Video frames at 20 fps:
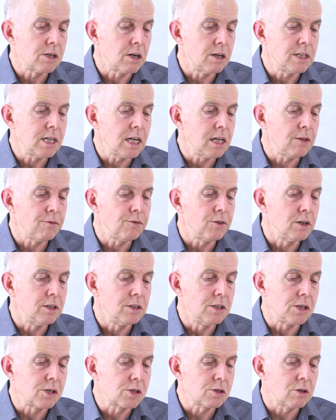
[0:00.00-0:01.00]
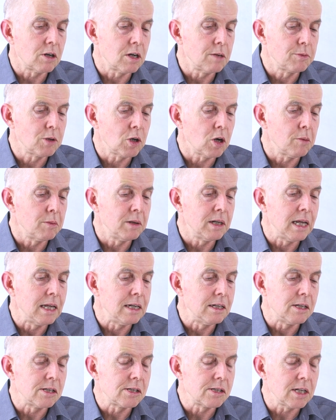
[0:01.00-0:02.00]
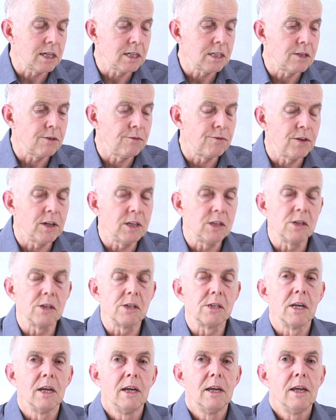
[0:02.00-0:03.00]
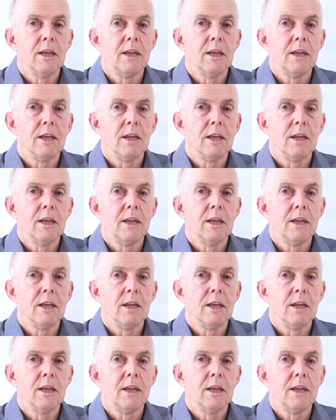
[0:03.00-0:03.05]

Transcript: identify and describe common and distinctive features.